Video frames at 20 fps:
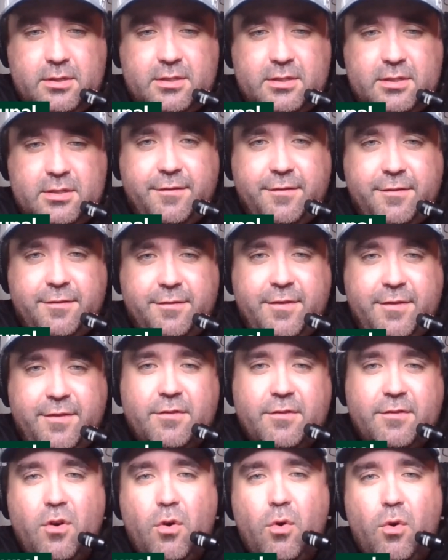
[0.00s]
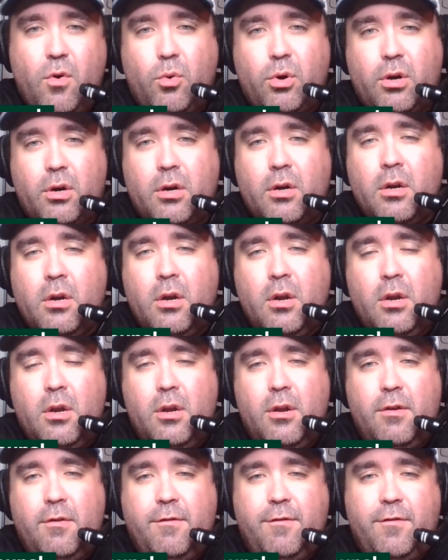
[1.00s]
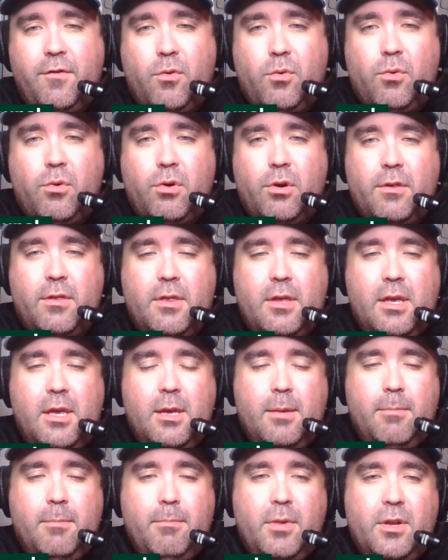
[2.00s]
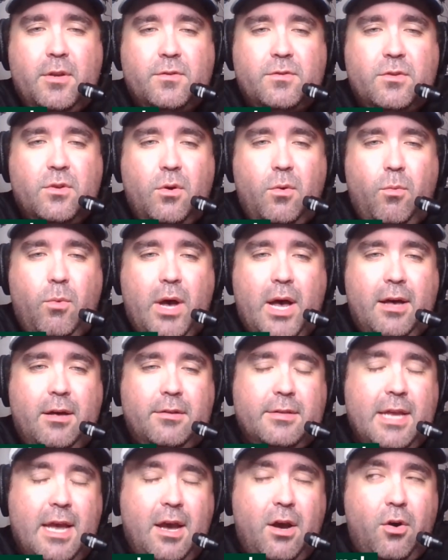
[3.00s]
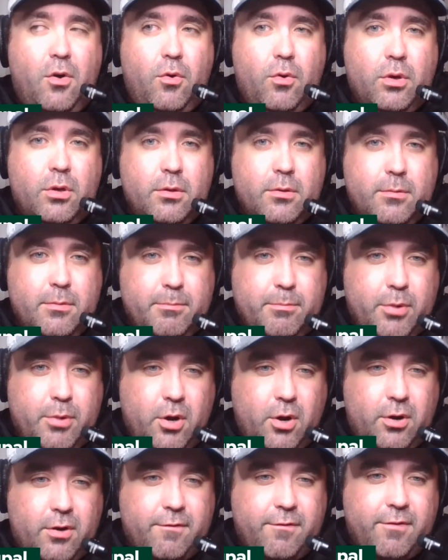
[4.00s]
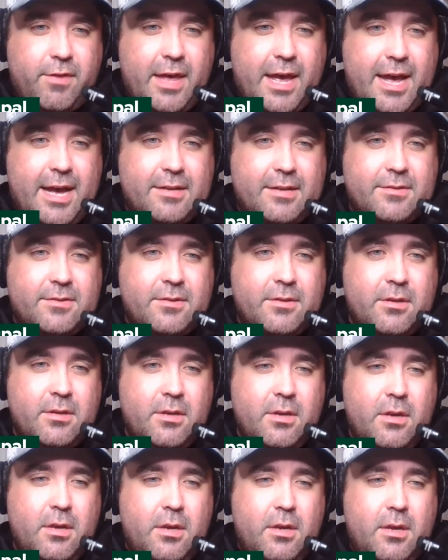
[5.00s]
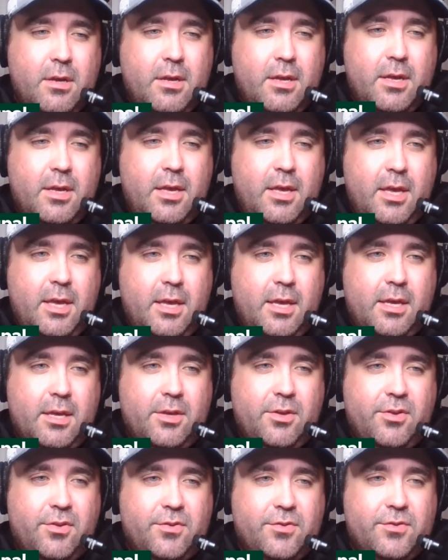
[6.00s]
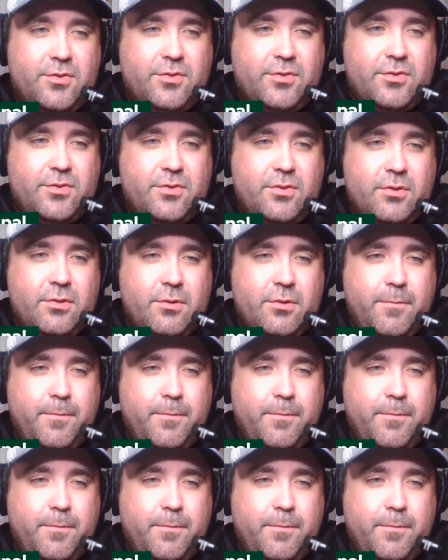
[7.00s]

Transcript: defensive core for the Minnesota Wild. Now, part of that is